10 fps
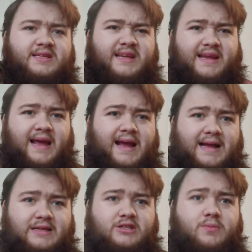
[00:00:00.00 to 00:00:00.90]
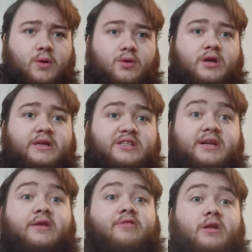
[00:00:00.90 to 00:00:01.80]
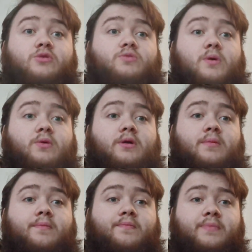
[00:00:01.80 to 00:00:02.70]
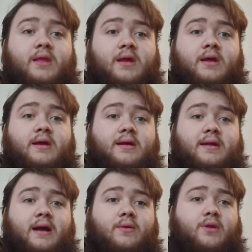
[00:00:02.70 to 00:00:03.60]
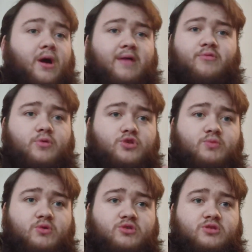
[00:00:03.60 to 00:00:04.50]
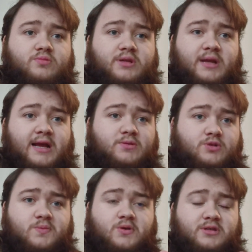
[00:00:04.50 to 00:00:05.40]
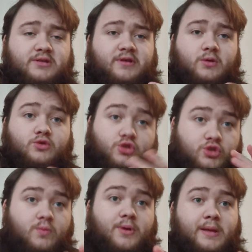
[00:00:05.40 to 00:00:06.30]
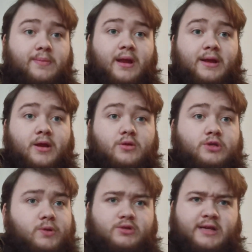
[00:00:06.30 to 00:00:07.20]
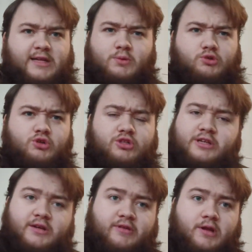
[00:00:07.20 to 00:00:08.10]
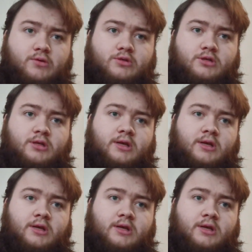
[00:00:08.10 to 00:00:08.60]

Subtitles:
cigar smoker, cigarillo smoker. Now, not everyone who smokes cigars will smoke cigarillos. Some people I know who smoke cigars won't touch cigarillos.